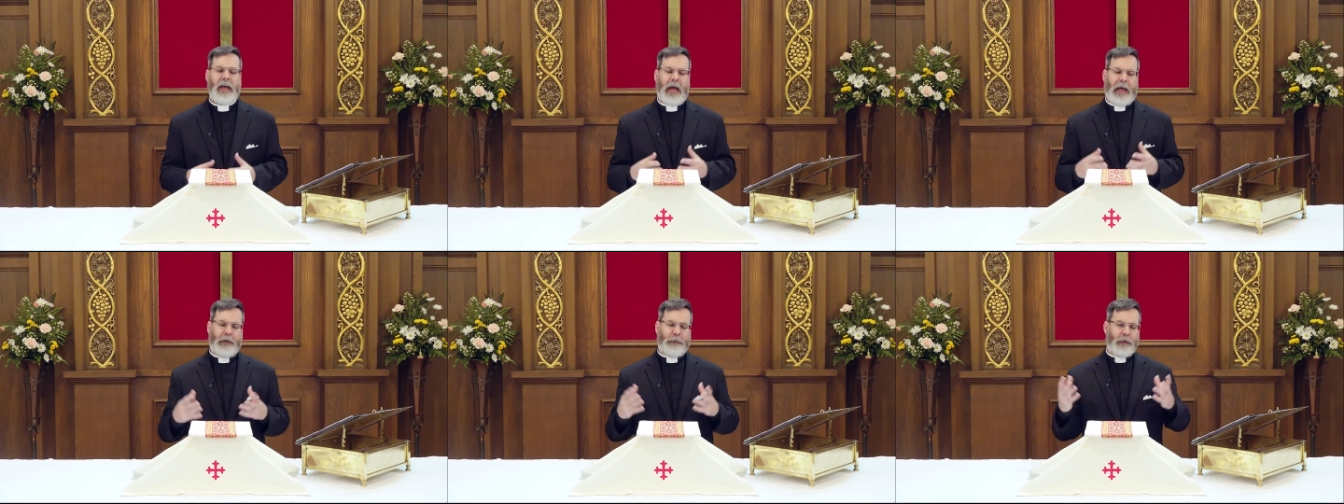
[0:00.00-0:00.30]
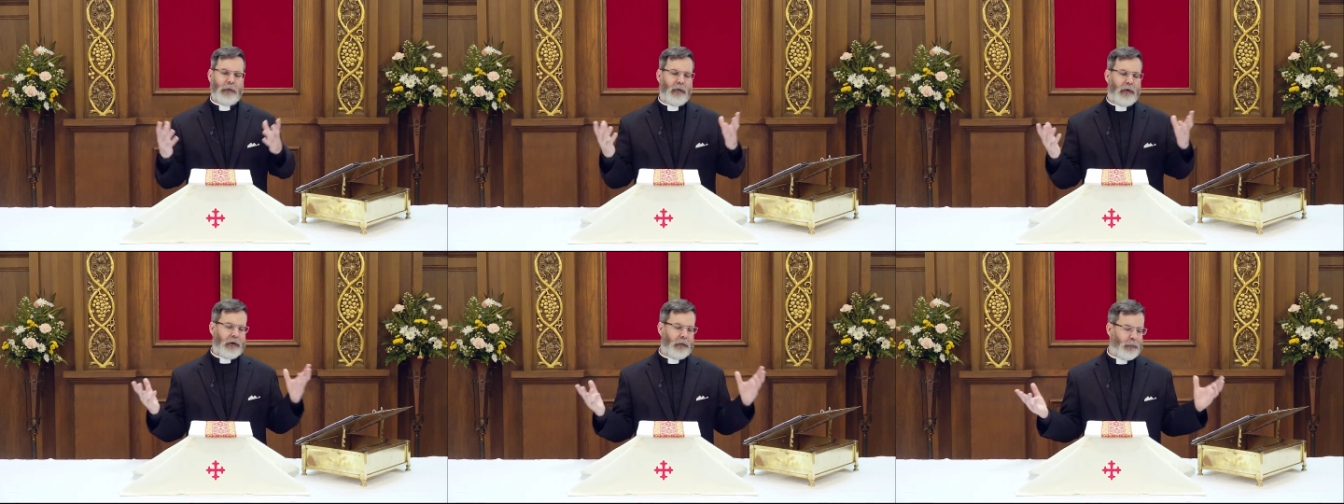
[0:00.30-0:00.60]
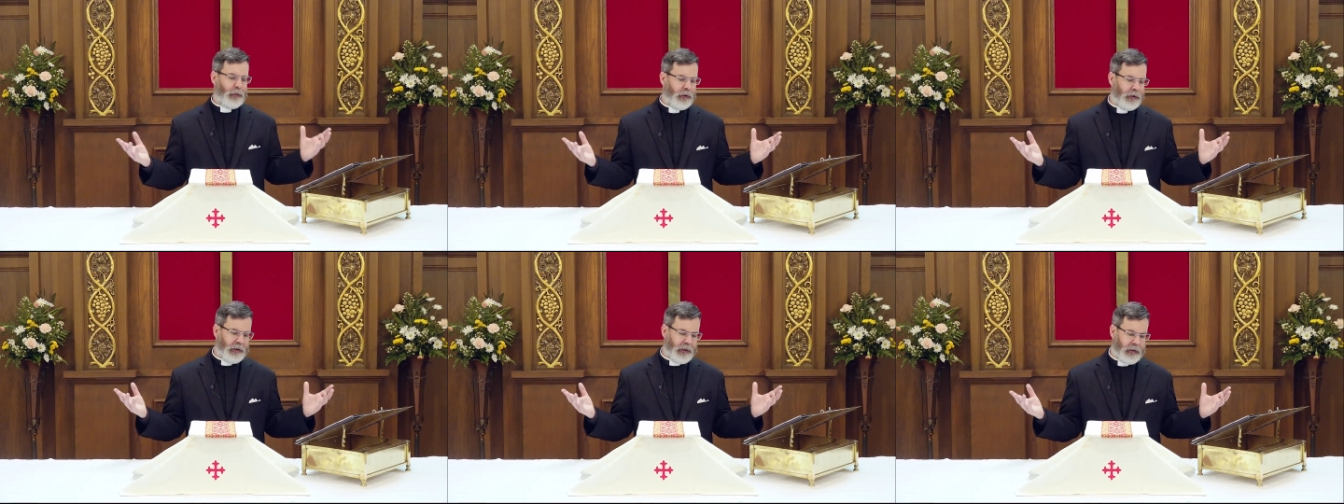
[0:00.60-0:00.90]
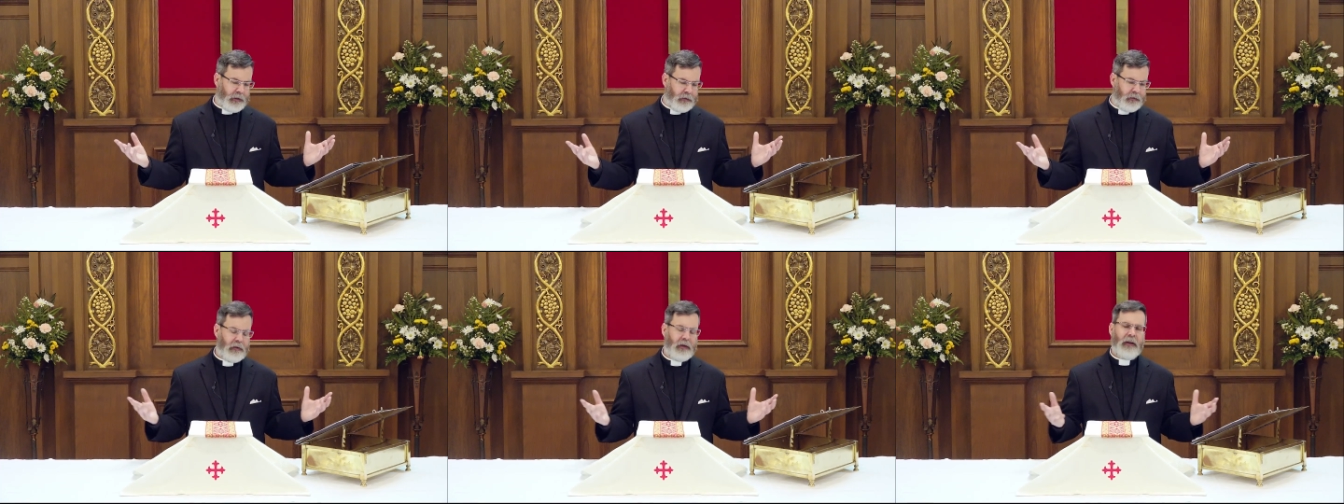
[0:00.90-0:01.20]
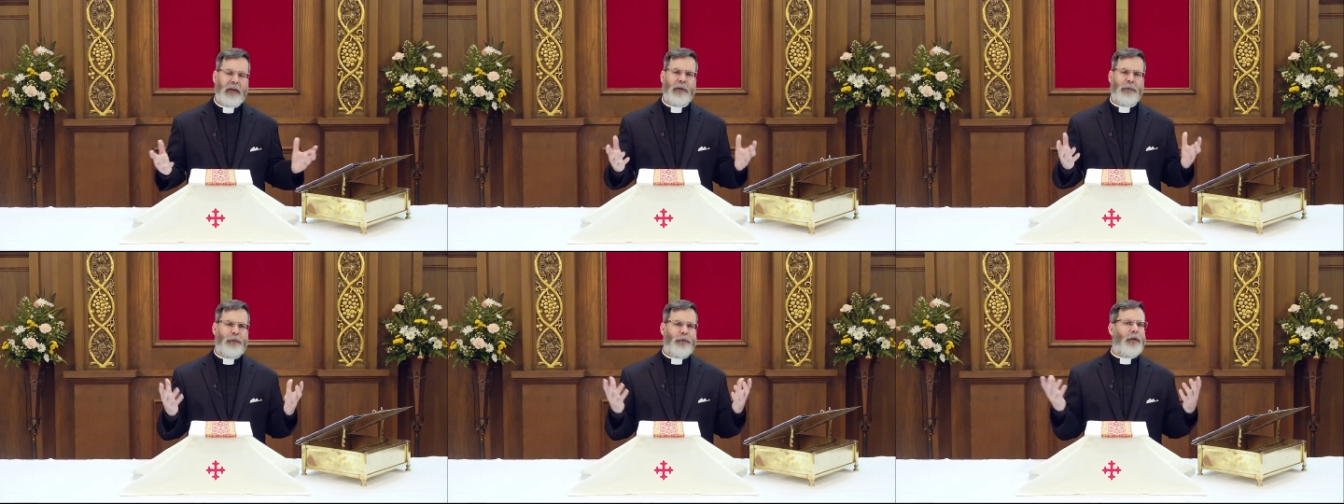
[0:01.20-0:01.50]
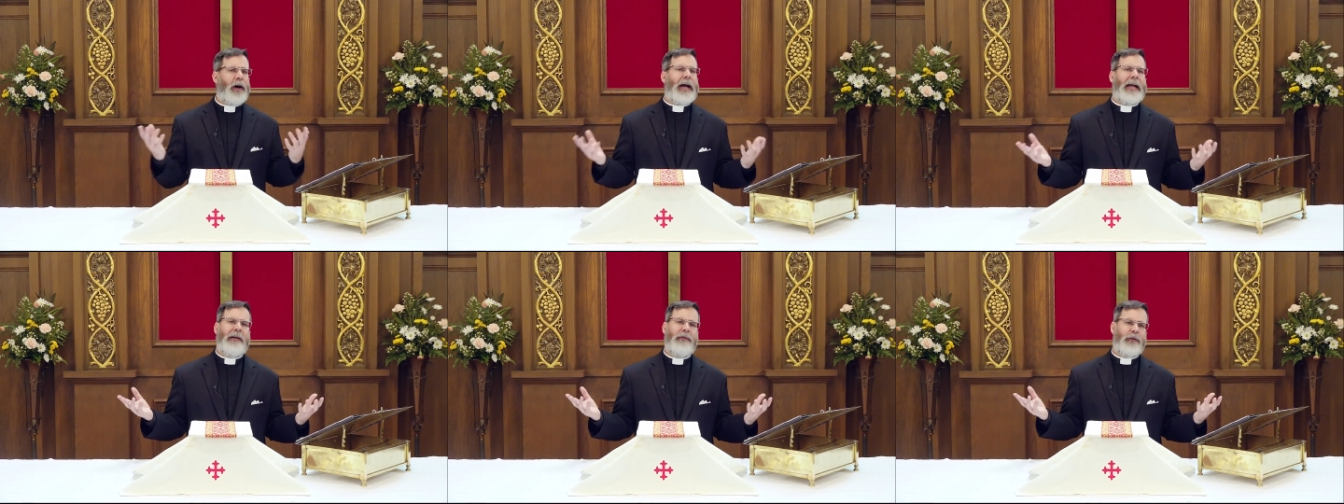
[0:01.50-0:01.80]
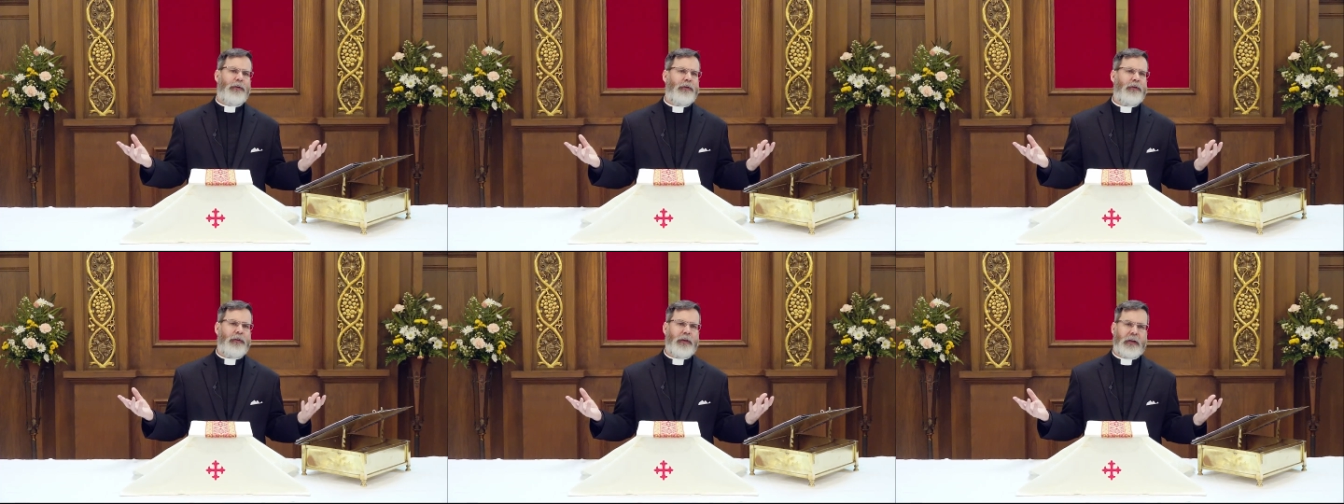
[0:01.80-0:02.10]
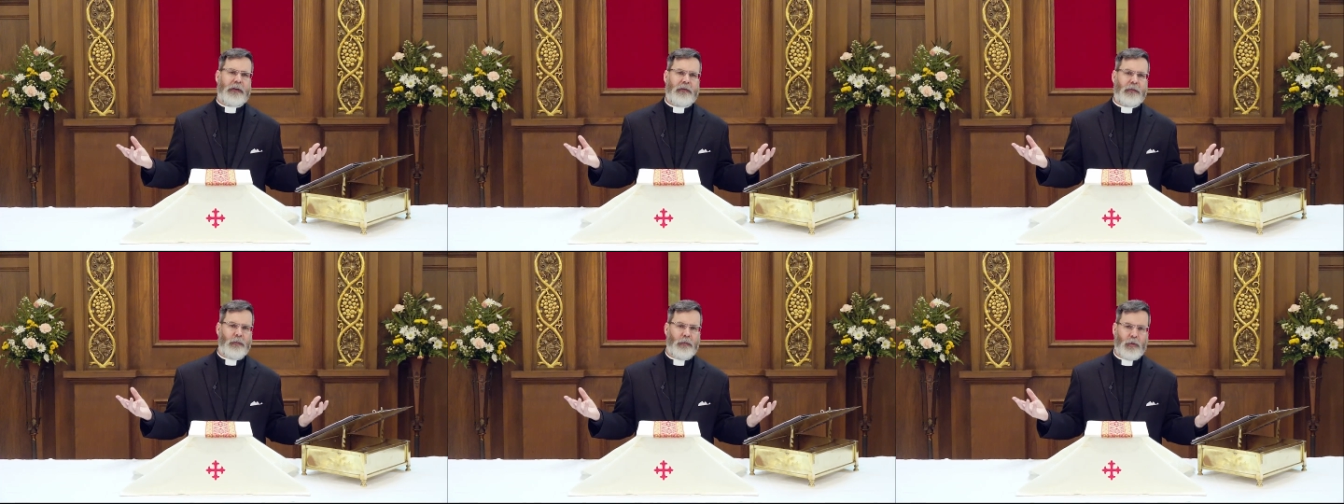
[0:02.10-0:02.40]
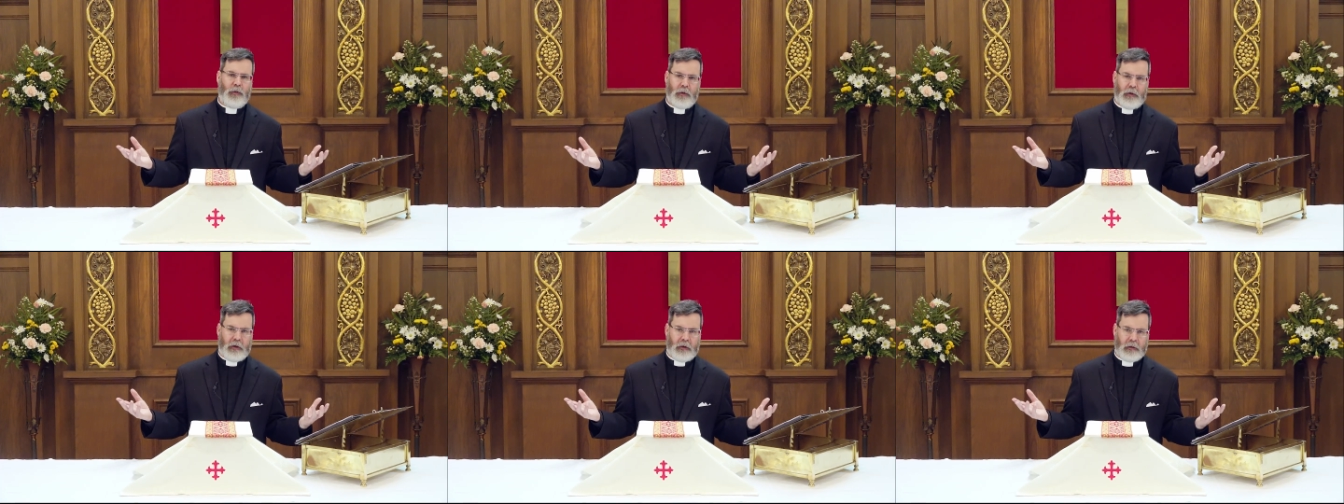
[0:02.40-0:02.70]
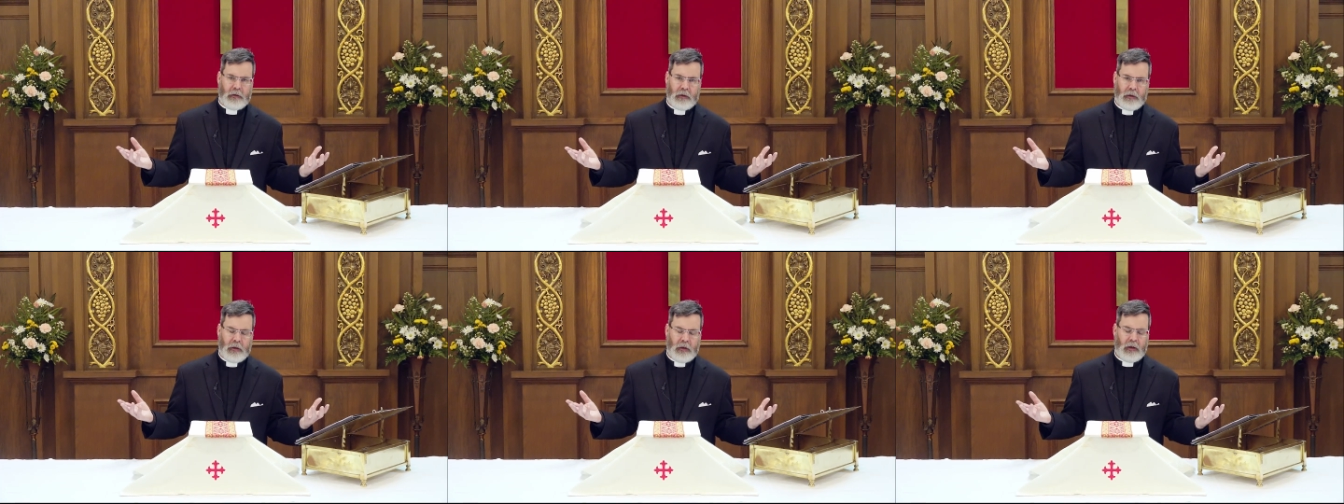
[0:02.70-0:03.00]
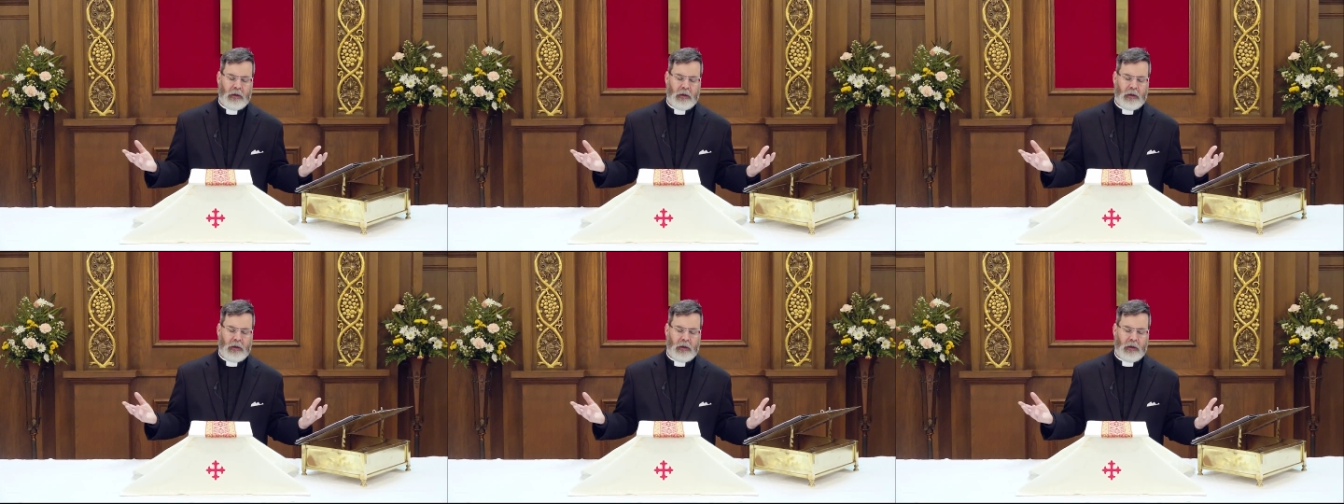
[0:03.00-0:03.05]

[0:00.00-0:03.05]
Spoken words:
And if we want to put in 5 or 6 more,